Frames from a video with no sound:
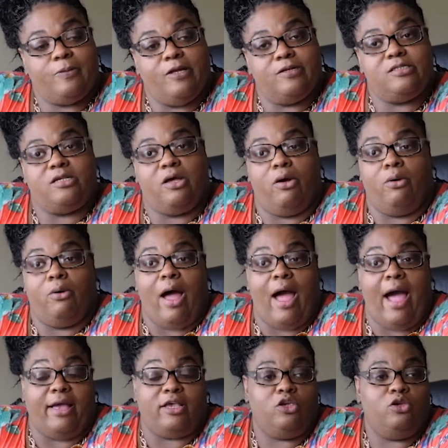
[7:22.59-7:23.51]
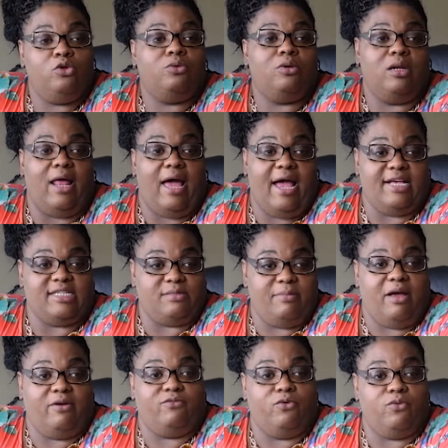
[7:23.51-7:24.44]
So I utilize
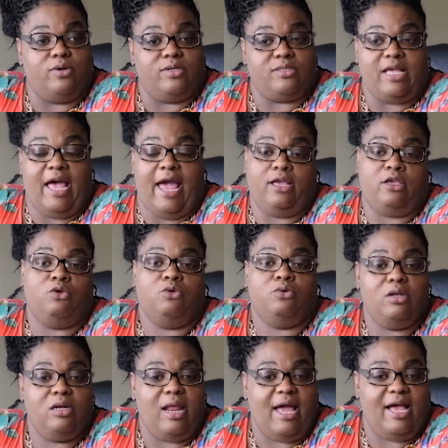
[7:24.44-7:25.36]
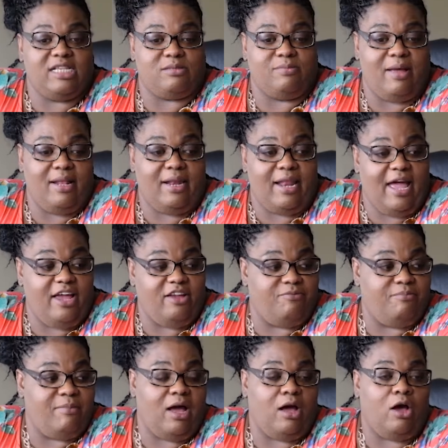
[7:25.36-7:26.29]
my voice. I utilize my
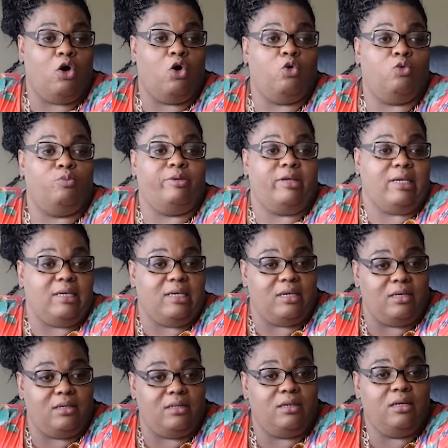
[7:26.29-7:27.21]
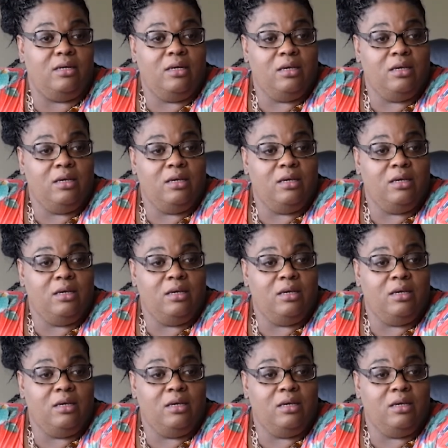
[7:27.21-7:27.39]
life, my whole being